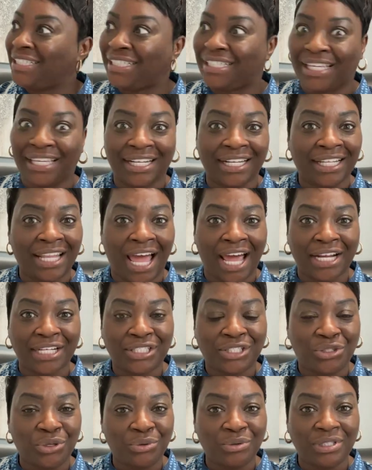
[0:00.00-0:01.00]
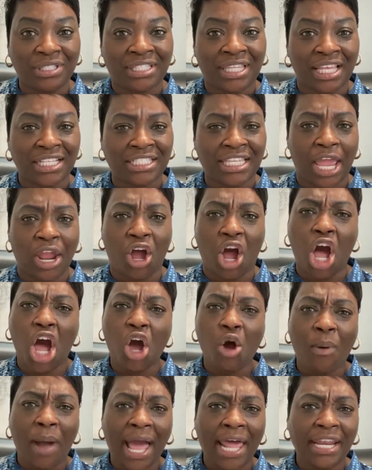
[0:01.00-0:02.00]
get a lot of students that say,
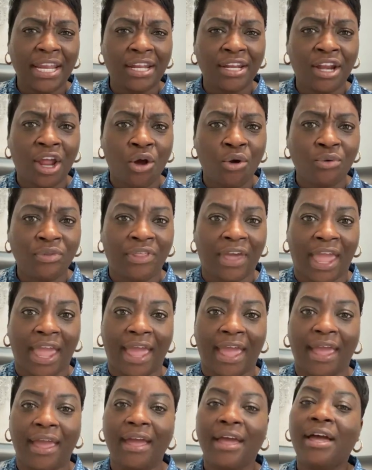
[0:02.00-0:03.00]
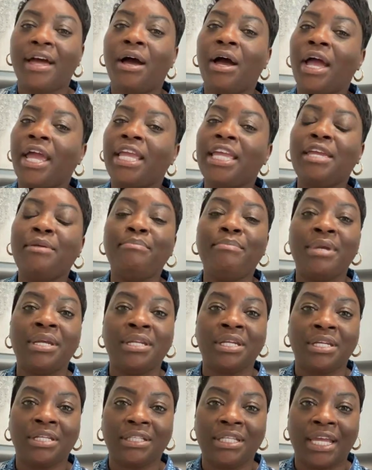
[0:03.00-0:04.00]
oh, I didn't know that.
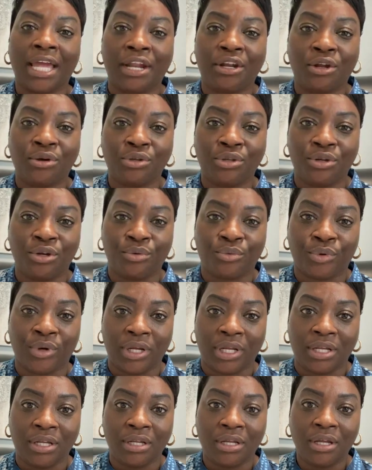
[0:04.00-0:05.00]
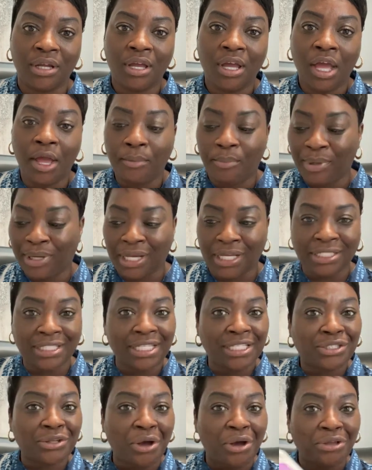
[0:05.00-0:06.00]
Immediately, I know you didn't read, because
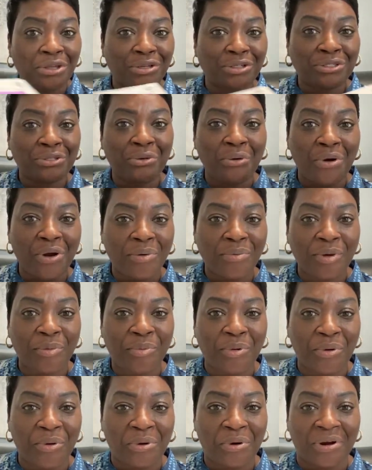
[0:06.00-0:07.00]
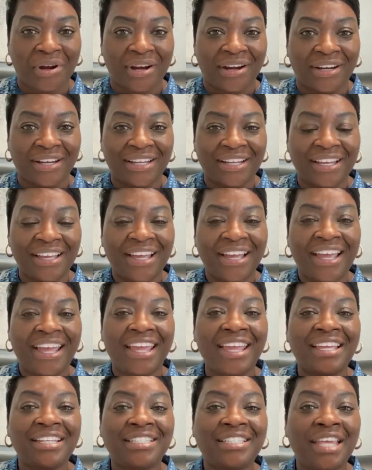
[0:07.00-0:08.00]
it's on your score report.
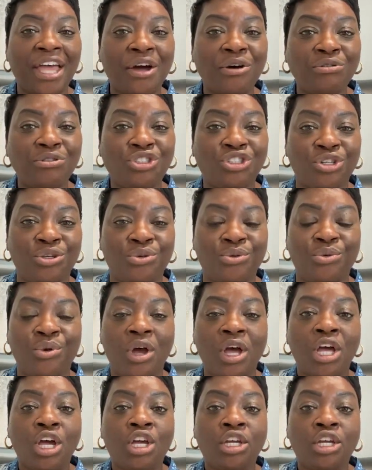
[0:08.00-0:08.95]
It tells you,